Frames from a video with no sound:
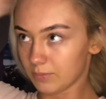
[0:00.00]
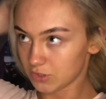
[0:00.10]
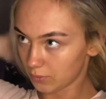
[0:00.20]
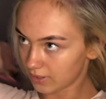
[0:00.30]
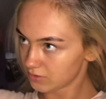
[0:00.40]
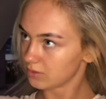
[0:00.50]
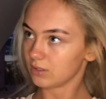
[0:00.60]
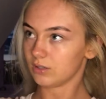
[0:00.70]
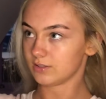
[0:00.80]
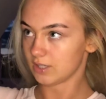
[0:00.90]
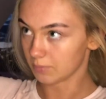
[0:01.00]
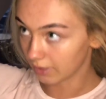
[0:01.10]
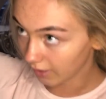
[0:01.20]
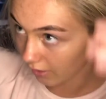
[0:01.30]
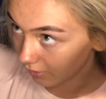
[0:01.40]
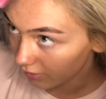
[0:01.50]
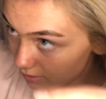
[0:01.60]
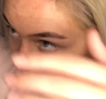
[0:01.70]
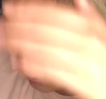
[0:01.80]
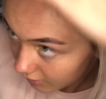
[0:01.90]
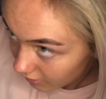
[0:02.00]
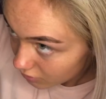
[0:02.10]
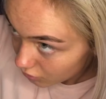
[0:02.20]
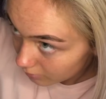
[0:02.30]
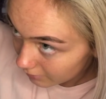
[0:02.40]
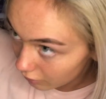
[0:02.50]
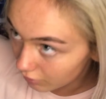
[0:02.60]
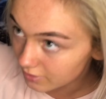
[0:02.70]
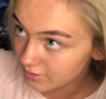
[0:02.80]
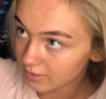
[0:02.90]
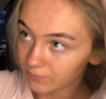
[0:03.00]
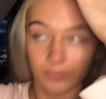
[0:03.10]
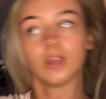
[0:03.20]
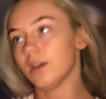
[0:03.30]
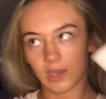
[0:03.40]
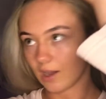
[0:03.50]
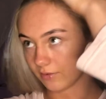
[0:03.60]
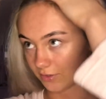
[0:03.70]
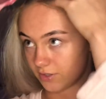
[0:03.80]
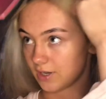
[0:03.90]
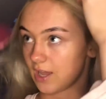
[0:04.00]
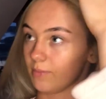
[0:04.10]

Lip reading: So as you can all see, my hair is like extremely greasy after today.